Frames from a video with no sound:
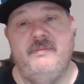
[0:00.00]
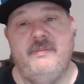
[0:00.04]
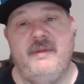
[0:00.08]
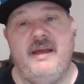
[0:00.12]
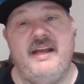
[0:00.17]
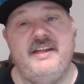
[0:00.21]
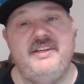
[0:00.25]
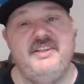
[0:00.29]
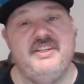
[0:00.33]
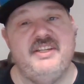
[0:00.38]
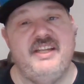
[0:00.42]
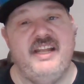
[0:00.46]

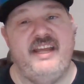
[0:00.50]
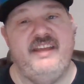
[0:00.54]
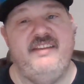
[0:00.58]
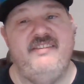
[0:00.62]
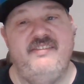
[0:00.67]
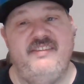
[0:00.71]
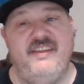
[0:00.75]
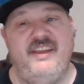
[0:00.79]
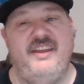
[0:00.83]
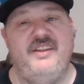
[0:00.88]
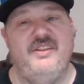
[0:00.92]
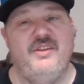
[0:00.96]
I just like
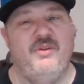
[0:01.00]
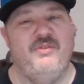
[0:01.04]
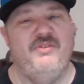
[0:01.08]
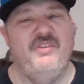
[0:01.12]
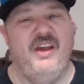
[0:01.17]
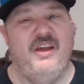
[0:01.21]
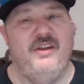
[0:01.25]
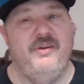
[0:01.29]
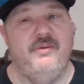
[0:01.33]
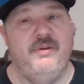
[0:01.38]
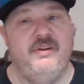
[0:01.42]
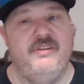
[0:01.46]
seeing those
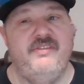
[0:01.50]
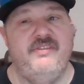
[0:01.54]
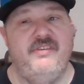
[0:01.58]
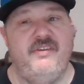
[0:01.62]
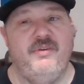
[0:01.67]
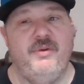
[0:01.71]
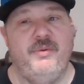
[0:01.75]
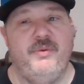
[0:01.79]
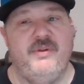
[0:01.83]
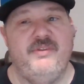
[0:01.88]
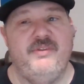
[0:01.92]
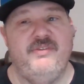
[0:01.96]
hundreds
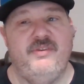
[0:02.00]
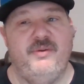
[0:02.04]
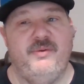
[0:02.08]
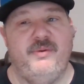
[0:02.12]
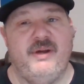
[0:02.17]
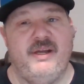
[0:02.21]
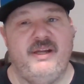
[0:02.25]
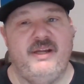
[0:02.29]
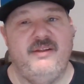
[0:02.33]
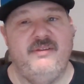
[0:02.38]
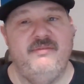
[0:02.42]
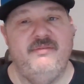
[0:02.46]
every once in a
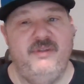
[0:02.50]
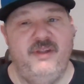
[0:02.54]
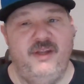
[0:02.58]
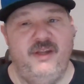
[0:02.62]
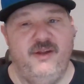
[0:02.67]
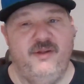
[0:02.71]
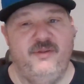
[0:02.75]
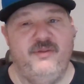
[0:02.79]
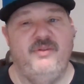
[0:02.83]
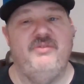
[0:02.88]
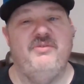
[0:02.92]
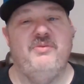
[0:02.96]
while.
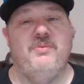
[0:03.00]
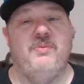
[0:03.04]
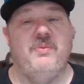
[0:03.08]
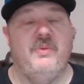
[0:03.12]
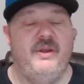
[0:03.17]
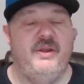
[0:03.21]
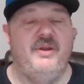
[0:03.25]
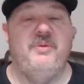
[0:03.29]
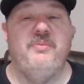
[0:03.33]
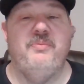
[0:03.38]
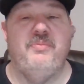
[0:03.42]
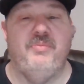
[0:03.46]
Those
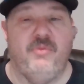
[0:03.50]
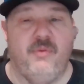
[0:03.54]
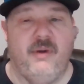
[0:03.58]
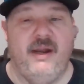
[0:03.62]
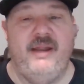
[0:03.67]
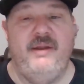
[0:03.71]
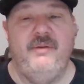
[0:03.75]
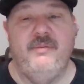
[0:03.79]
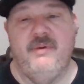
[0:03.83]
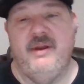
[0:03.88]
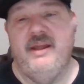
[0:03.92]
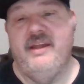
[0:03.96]
real
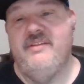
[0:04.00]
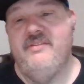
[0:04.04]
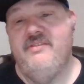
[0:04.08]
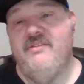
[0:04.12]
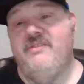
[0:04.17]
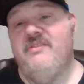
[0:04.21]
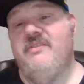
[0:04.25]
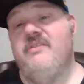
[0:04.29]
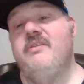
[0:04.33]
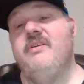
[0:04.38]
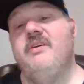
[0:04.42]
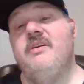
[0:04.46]
bright
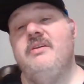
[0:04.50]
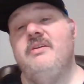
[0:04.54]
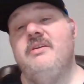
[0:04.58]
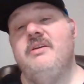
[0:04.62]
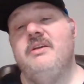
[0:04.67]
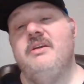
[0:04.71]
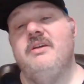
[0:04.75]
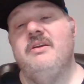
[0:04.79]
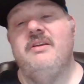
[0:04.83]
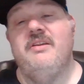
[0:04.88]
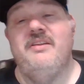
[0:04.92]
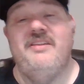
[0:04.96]
reds.
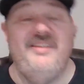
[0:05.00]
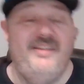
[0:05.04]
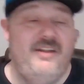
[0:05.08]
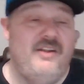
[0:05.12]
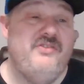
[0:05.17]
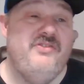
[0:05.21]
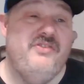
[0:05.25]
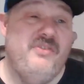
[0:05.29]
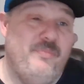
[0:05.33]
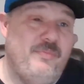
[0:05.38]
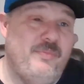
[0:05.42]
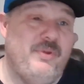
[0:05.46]

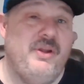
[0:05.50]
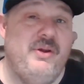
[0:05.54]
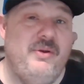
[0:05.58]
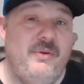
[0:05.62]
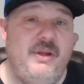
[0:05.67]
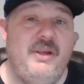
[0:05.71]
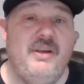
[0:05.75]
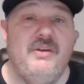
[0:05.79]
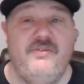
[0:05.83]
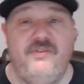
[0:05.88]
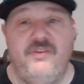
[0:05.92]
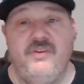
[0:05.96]
There's some blue
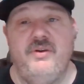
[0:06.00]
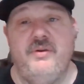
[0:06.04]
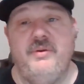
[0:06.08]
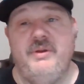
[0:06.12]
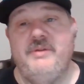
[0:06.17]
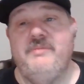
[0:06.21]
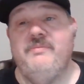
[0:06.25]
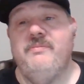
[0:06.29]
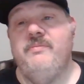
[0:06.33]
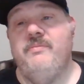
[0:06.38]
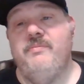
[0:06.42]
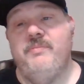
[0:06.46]
here too,
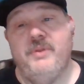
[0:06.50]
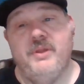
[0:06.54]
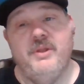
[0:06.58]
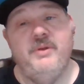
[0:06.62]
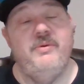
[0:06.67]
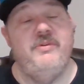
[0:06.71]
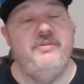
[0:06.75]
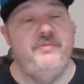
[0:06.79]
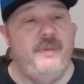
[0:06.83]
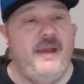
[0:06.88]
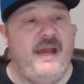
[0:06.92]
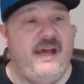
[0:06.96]
and blue
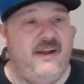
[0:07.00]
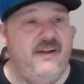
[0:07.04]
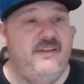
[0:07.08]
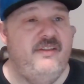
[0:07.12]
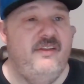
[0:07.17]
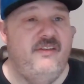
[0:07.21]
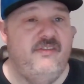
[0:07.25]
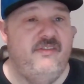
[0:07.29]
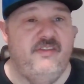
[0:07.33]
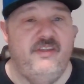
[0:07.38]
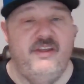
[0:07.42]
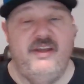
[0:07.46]
is bad in
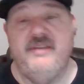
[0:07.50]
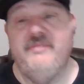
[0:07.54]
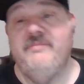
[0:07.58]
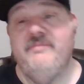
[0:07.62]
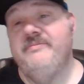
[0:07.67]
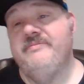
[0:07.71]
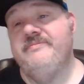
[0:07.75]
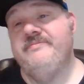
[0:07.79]
this thing.